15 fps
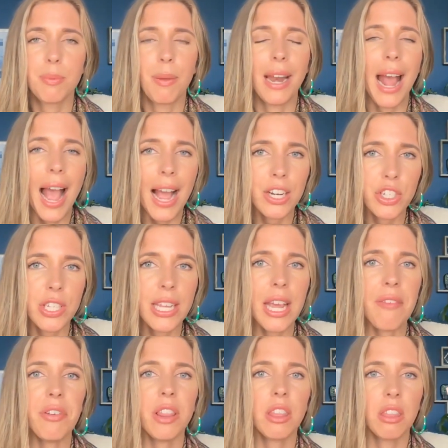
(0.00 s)
but it actually
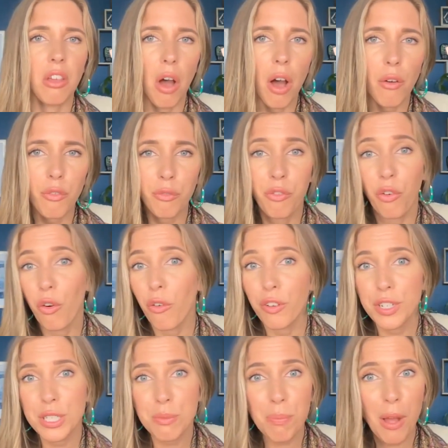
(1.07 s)
gave a thoughtful
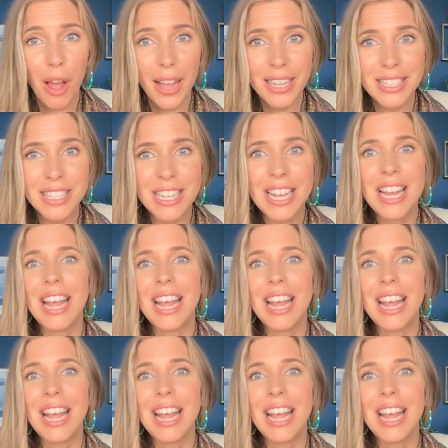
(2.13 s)
response